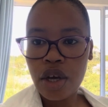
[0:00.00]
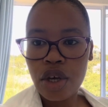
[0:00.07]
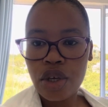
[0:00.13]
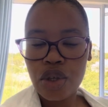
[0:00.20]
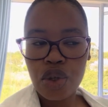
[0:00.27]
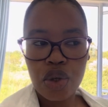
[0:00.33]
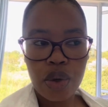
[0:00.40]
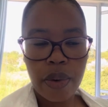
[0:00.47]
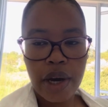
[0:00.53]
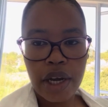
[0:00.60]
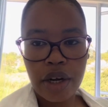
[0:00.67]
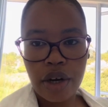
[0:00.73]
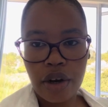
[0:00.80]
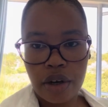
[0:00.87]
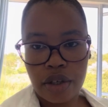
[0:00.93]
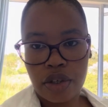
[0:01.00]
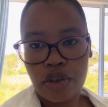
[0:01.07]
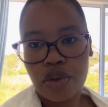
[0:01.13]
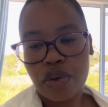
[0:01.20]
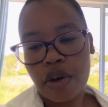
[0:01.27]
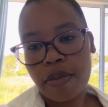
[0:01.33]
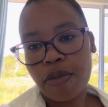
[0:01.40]
so why not?
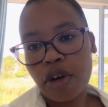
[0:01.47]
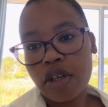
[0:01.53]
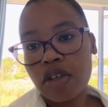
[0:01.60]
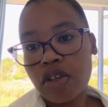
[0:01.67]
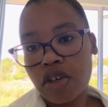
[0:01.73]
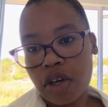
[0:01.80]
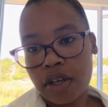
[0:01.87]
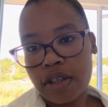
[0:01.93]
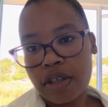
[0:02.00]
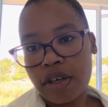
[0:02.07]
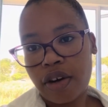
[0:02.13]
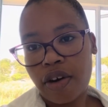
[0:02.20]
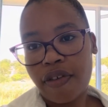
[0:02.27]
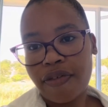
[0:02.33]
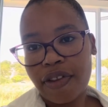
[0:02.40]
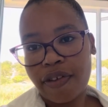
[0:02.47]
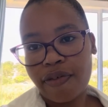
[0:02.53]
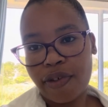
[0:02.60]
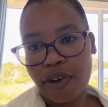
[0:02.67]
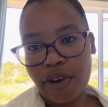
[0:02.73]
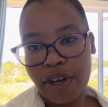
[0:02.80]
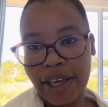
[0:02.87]
So I'm not starting off the
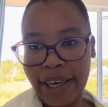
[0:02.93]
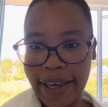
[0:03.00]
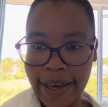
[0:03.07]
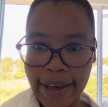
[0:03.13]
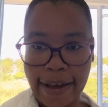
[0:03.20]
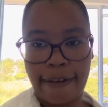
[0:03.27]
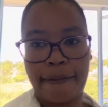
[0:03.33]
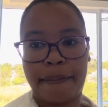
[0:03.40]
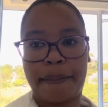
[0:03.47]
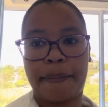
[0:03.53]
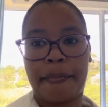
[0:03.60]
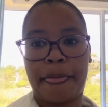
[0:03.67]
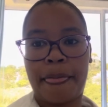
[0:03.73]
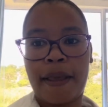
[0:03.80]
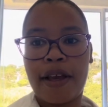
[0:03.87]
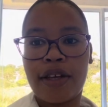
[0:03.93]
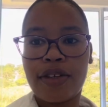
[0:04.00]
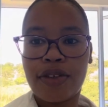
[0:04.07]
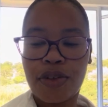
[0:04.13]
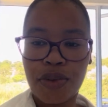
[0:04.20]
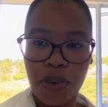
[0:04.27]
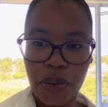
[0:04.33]
vlog here.
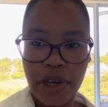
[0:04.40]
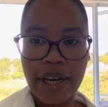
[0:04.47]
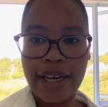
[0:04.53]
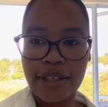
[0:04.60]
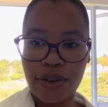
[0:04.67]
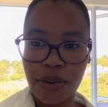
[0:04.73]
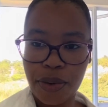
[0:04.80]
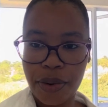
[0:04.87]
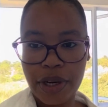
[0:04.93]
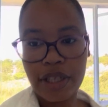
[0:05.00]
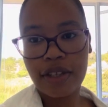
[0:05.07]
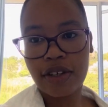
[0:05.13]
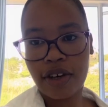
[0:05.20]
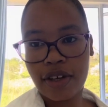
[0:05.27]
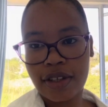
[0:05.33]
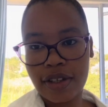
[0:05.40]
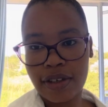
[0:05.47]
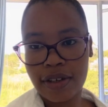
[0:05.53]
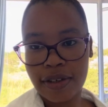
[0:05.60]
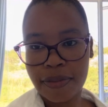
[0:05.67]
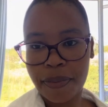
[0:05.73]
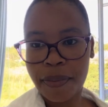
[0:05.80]
So it has already
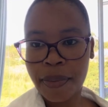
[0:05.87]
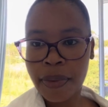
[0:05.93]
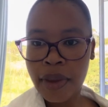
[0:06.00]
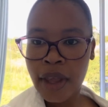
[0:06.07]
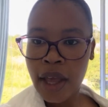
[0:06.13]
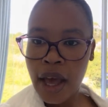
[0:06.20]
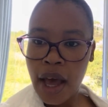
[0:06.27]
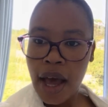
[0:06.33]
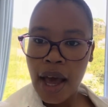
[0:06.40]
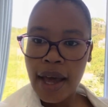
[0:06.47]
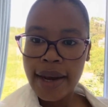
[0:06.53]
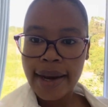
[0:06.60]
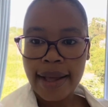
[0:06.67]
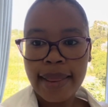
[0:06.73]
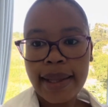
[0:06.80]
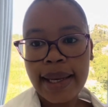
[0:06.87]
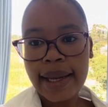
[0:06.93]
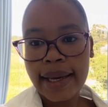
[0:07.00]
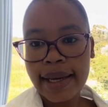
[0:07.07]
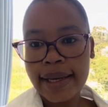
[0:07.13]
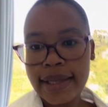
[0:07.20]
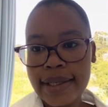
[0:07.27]
started.
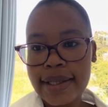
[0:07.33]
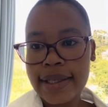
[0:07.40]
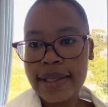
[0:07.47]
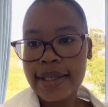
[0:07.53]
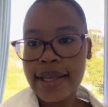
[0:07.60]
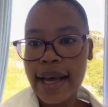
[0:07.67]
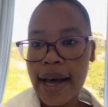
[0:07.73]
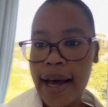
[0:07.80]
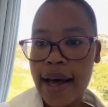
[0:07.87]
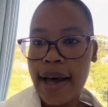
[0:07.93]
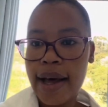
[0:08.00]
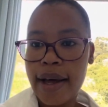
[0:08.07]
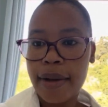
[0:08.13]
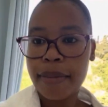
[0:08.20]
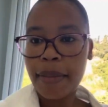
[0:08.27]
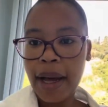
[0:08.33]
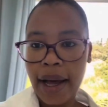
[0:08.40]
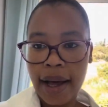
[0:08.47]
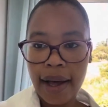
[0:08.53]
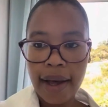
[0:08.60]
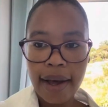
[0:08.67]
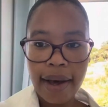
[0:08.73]
Nonetheless,
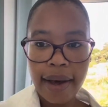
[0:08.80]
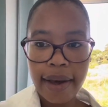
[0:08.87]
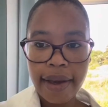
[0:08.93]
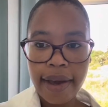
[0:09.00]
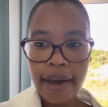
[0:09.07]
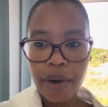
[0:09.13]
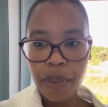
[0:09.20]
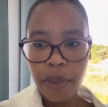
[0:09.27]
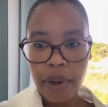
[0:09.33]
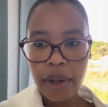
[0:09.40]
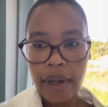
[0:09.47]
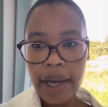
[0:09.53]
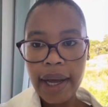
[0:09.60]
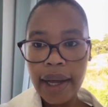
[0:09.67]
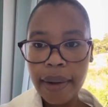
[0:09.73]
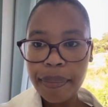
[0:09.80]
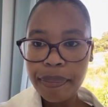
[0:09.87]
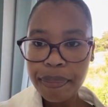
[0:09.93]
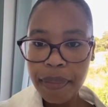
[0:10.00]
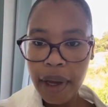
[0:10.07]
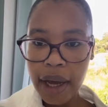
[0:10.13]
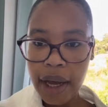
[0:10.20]
hi and
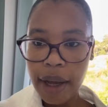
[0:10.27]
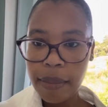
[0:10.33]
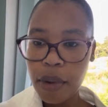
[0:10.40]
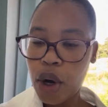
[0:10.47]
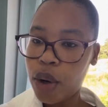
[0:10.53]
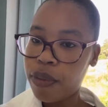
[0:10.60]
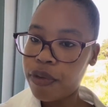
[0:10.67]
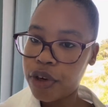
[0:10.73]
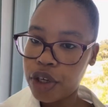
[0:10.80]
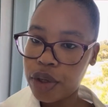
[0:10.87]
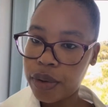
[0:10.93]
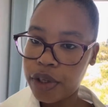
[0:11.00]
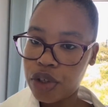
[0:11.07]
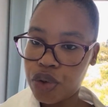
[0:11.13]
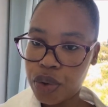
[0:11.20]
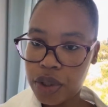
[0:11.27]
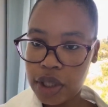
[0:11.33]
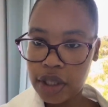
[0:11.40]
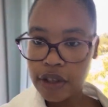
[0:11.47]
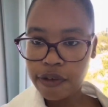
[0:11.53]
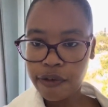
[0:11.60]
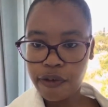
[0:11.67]
welcome. Hopefully you'll enjoy
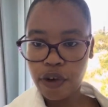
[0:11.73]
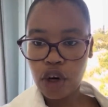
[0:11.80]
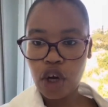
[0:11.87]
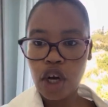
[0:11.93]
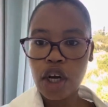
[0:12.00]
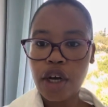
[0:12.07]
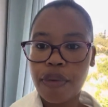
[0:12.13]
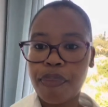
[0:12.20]
this vlog.